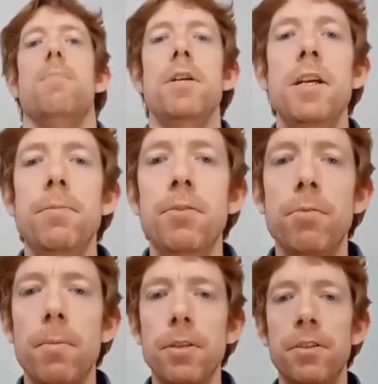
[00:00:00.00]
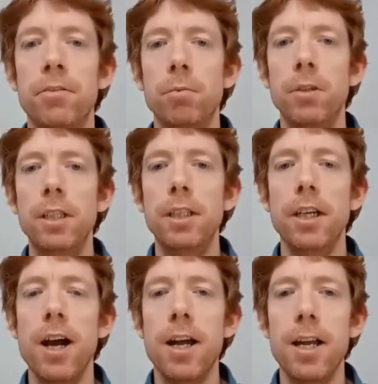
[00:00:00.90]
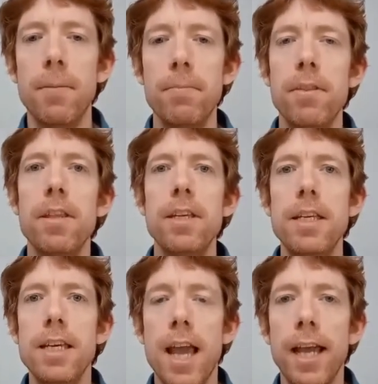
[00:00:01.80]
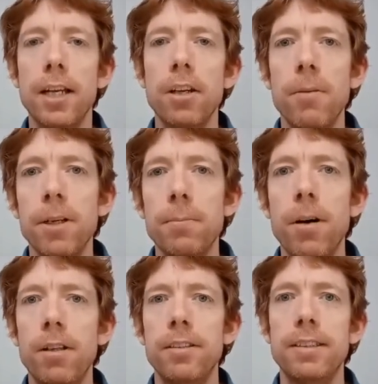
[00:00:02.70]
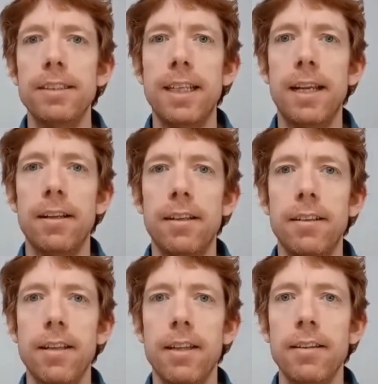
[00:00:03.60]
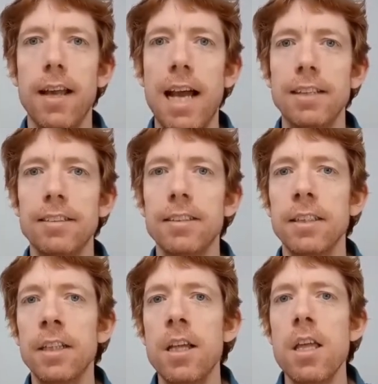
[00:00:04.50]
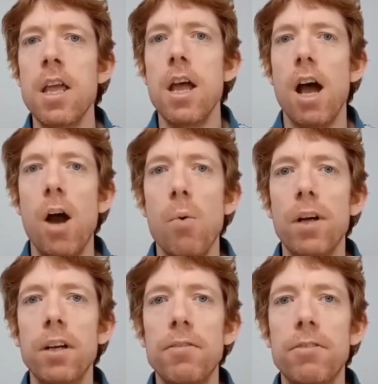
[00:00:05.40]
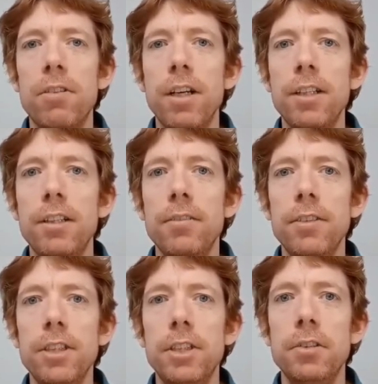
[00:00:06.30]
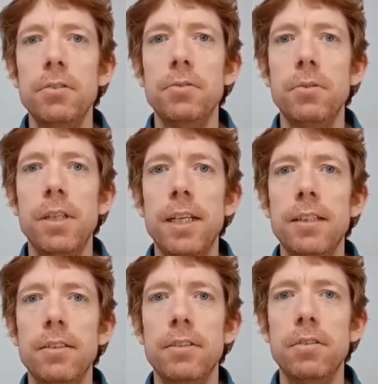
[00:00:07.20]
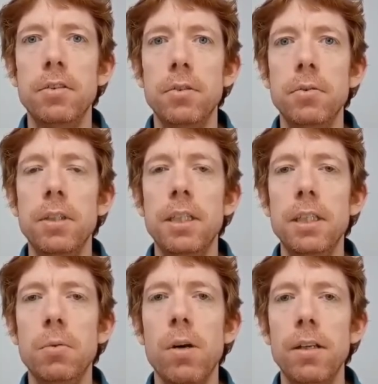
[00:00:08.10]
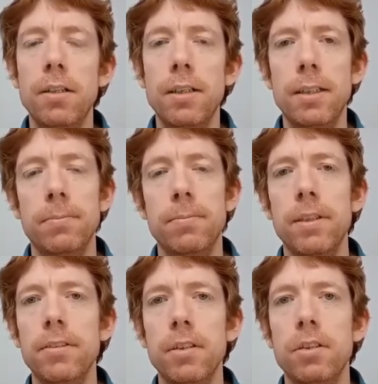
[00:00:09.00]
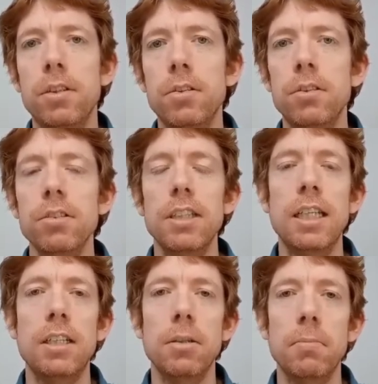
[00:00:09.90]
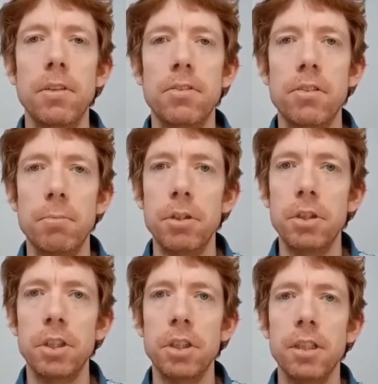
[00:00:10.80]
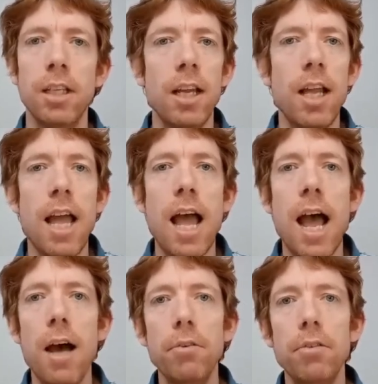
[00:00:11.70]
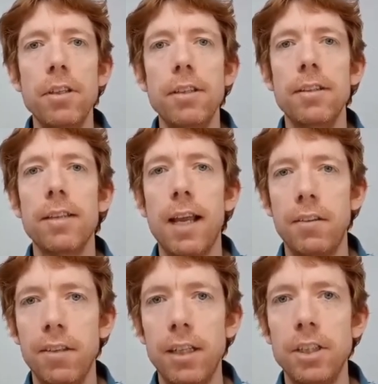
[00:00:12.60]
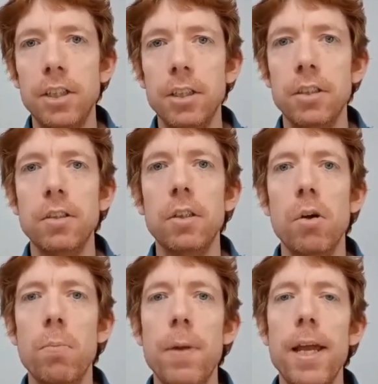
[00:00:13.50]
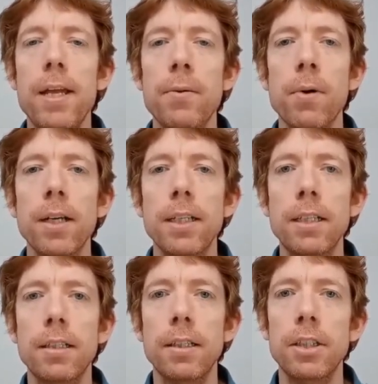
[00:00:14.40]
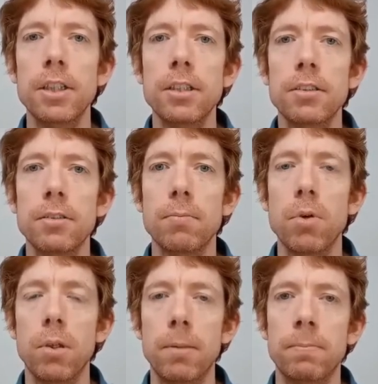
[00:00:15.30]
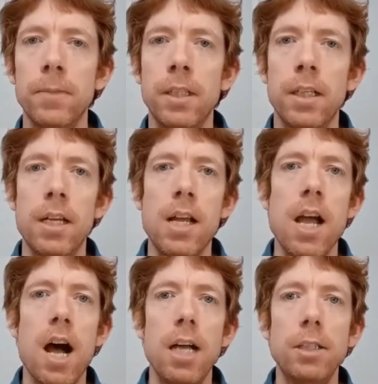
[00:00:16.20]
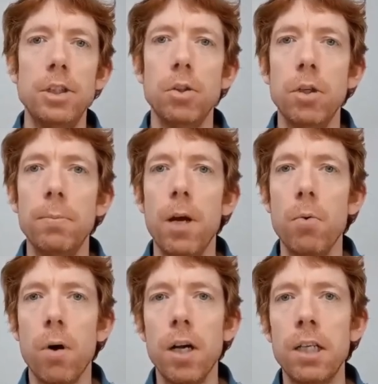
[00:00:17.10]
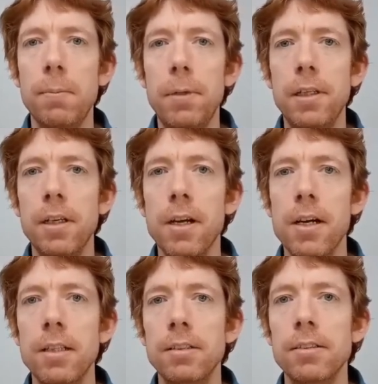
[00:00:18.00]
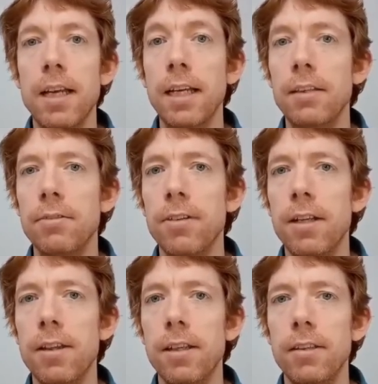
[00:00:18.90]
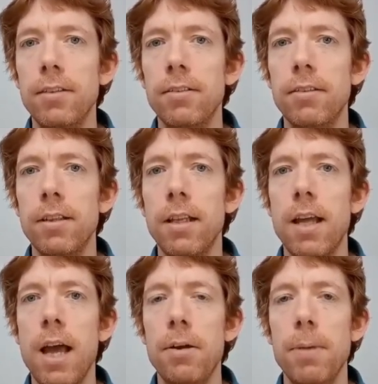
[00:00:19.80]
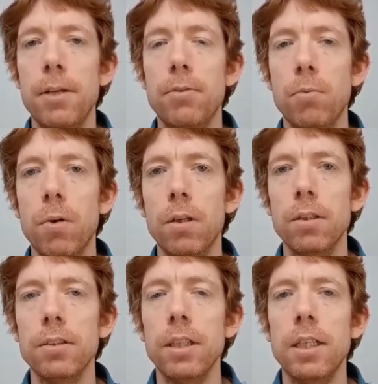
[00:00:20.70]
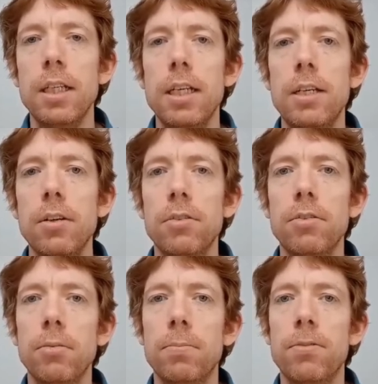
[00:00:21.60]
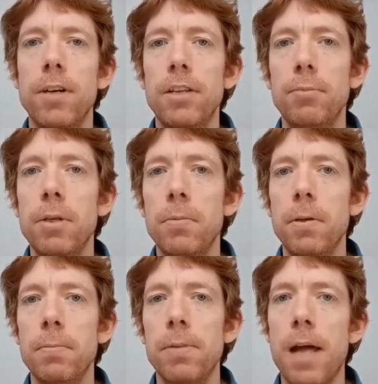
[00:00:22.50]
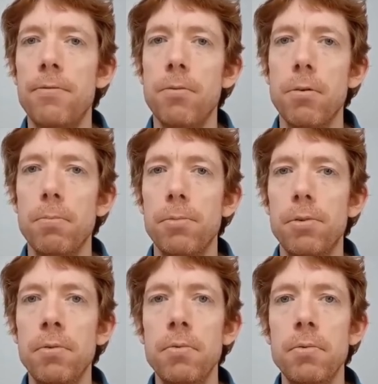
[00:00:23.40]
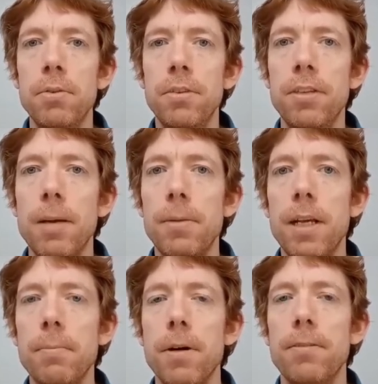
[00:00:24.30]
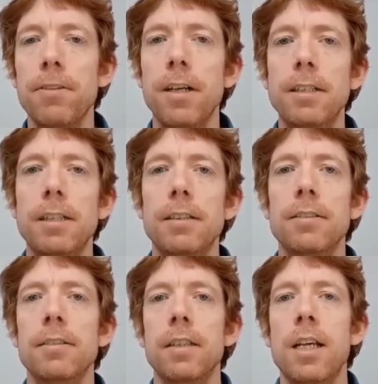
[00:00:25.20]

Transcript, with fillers: My name is Robert Sweeney. I am the economic policy analyst at TASC. I work on a variety of issues related to inequality. This includes income distribution, housing, taxation, low pay, working conditions, and more. I enjoy my work because I get to find things out about the world. It also provides me with a platform to disseminate my findings